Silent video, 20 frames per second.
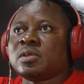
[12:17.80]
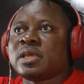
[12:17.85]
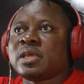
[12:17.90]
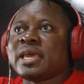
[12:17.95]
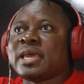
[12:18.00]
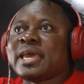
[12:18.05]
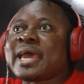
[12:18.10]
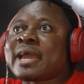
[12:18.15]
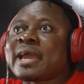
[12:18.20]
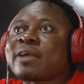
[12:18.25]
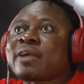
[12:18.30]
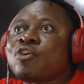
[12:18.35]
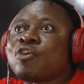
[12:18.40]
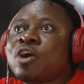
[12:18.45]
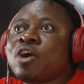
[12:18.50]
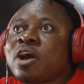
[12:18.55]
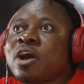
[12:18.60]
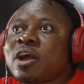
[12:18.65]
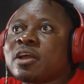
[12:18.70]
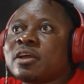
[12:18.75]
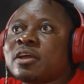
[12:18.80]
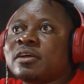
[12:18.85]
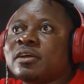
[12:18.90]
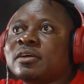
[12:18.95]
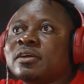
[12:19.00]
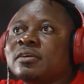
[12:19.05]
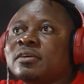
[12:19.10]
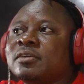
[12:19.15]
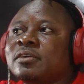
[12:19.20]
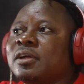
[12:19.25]

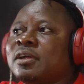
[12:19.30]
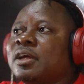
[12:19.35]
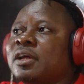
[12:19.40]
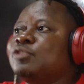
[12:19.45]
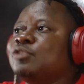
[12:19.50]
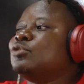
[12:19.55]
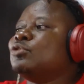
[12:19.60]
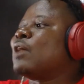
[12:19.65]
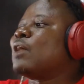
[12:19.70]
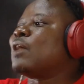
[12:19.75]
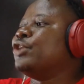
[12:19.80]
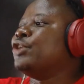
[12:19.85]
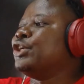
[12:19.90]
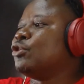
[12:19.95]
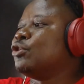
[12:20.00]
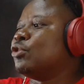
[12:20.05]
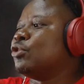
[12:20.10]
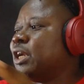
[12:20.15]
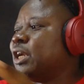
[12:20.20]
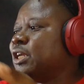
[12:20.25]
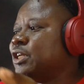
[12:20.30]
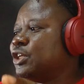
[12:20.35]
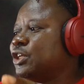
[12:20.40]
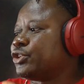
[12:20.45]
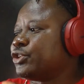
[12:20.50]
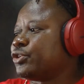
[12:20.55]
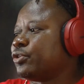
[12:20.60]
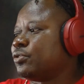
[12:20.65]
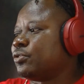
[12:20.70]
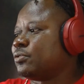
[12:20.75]
Ekong? You not going to go
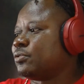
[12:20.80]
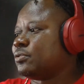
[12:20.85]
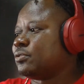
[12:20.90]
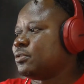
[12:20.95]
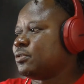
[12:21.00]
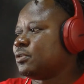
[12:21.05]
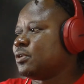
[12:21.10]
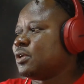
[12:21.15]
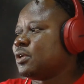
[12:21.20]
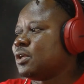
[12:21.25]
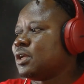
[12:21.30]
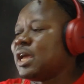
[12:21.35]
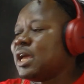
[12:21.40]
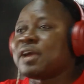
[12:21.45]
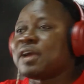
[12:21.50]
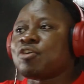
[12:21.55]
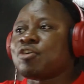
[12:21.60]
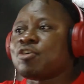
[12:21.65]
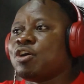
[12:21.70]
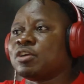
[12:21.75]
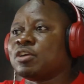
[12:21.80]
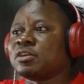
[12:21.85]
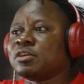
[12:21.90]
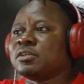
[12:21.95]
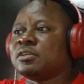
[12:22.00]
relegation. Ekong.